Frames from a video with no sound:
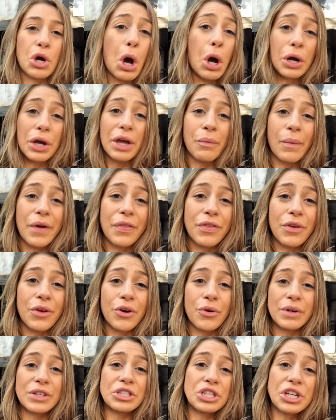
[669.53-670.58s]
talking with
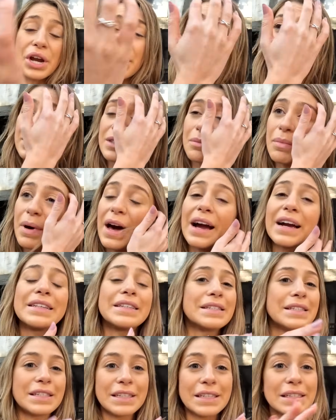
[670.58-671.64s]
you and sharing some
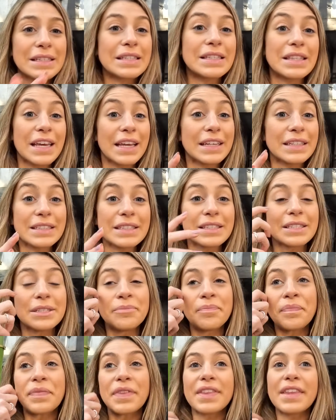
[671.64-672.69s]
behind the scenes things
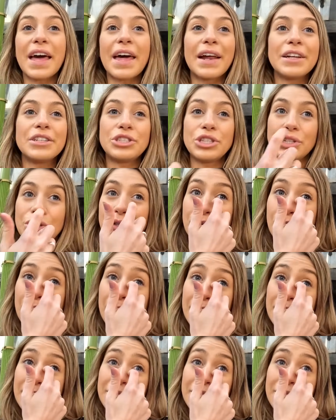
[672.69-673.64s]
that I do